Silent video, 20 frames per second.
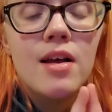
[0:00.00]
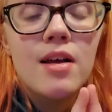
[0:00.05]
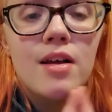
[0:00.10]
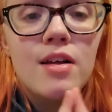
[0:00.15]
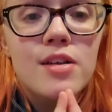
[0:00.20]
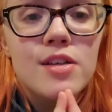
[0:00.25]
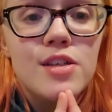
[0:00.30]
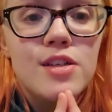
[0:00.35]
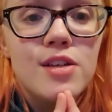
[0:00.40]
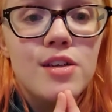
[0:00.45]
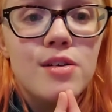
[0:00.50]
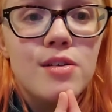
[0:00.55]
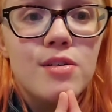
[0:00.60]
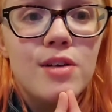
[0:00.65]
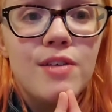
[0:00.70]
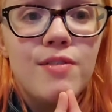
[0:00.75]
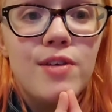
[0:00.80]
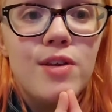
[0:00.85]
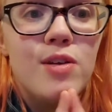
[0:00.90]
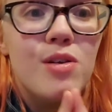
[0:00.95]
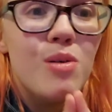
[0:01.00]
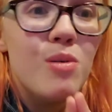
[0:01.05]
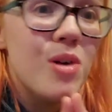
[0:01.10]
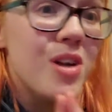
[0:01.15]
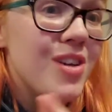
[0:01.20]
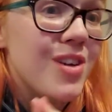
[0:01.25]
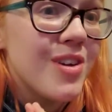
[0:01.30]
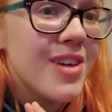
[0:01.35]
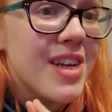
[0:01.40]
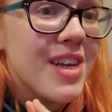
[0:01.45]
Also, if you don't
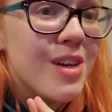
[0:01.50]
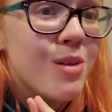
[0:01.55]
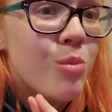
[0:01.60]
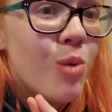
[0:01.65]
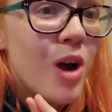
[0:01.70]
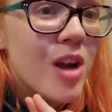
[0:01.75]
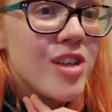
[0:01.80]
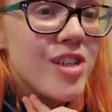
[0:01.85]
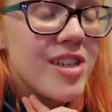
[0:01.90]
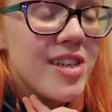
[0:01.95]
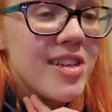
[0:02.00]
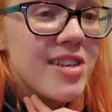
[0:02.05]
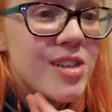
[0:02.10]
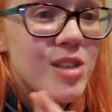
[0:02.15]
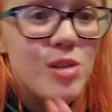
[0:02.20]
want your kids watching